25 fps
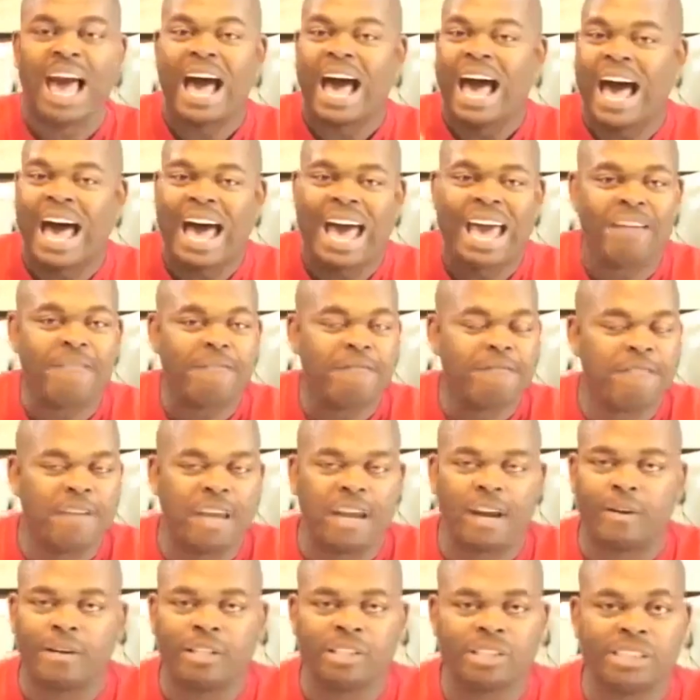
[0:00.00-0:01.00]
I
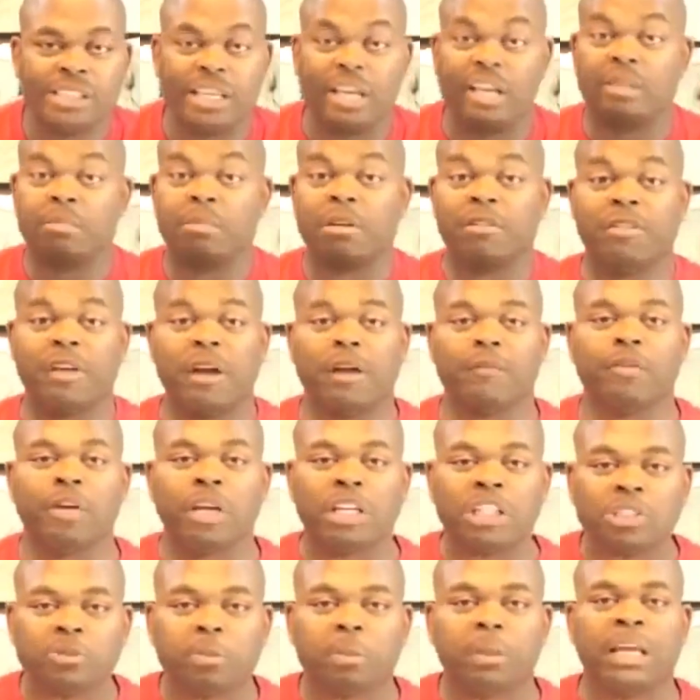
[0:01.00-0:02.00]
very seldom, if ever,
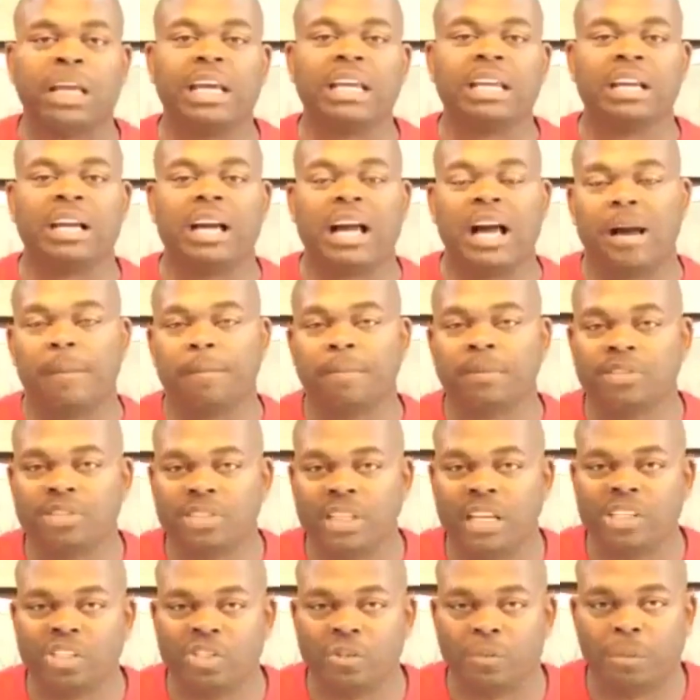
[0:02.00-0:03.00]
explain the
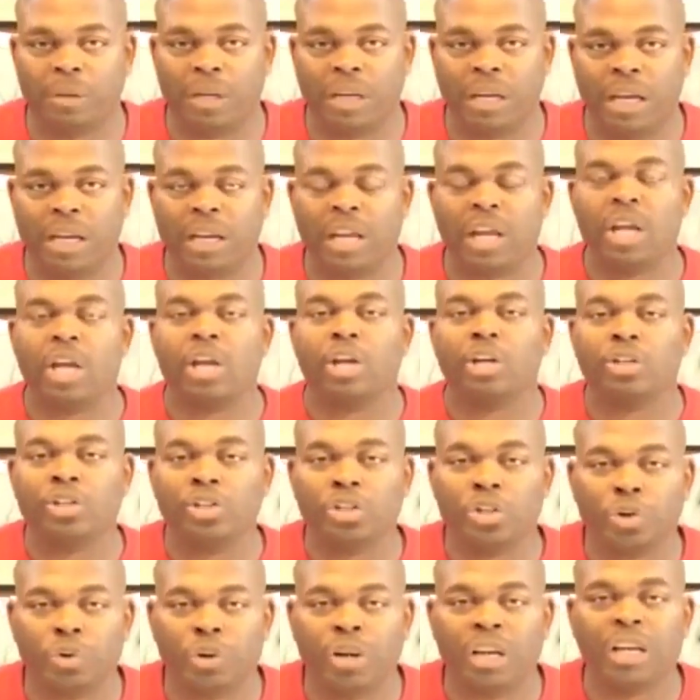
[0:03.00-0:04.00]
compensation plan
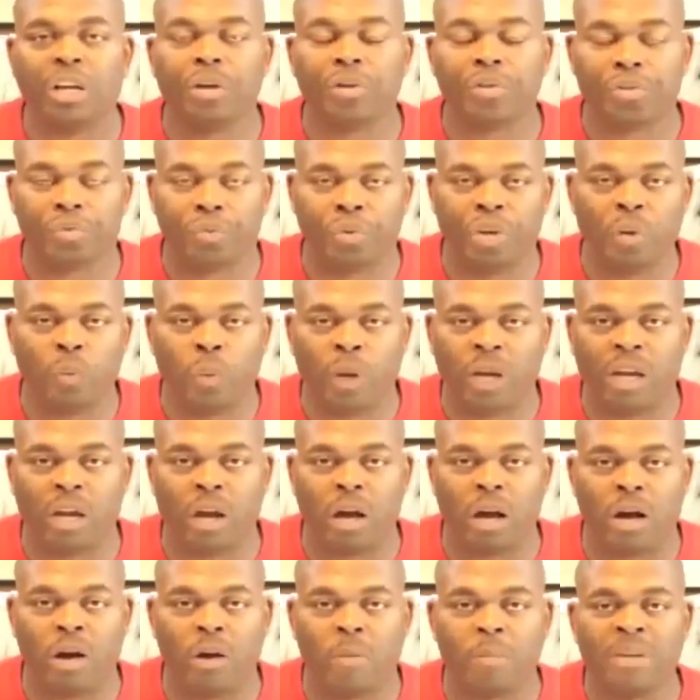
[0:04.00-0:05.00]
during a three-way
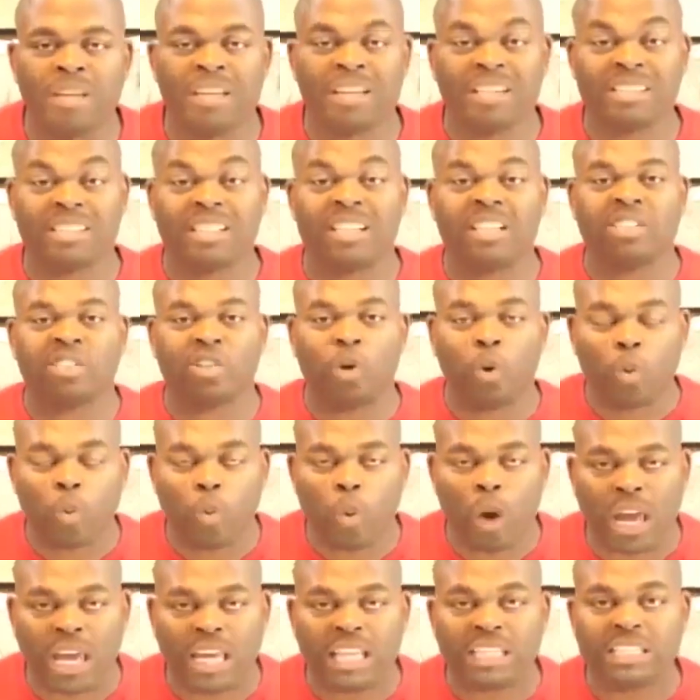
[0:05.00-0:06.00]
call because it is a
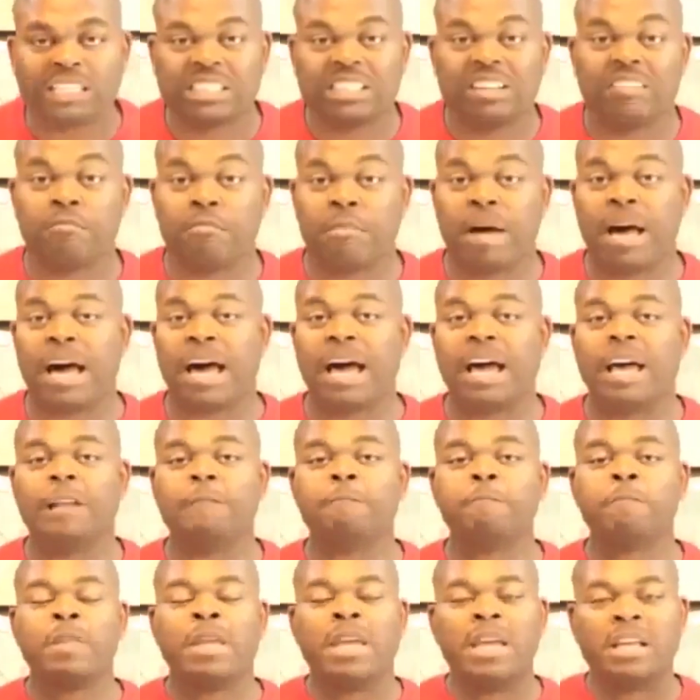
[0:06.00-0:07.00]
waste of
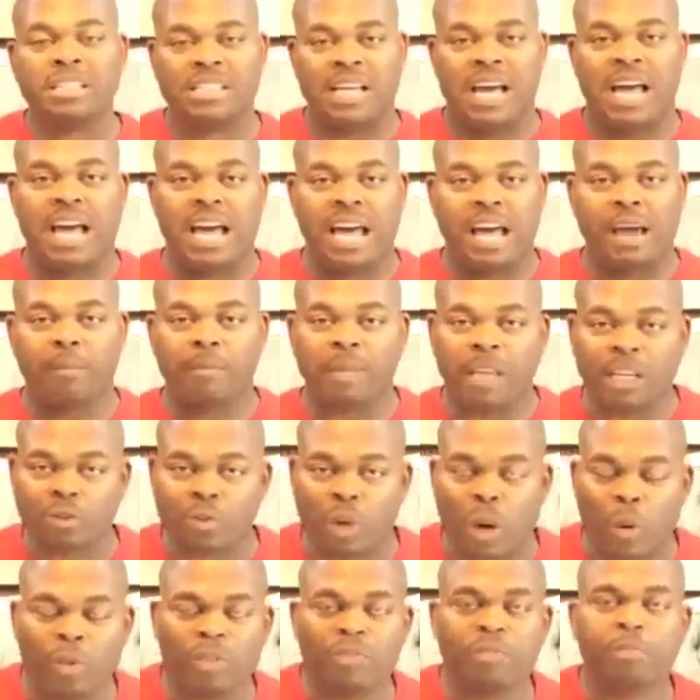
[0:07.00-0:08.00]
my time. That's
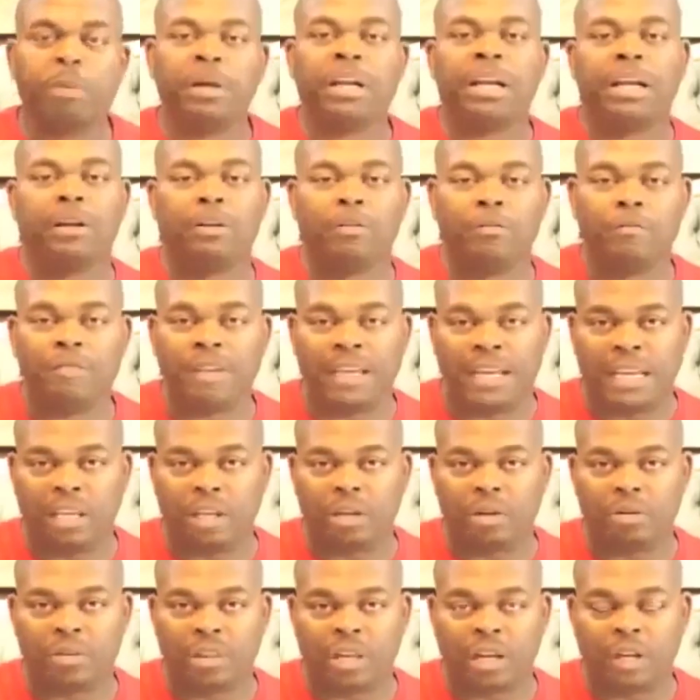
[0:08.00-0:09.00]
why we put it on
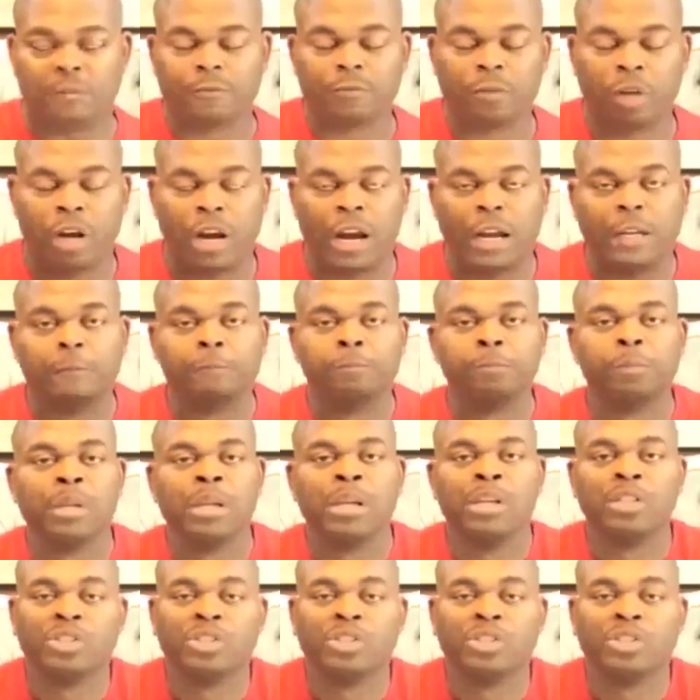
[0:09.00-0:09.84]
video there, all right?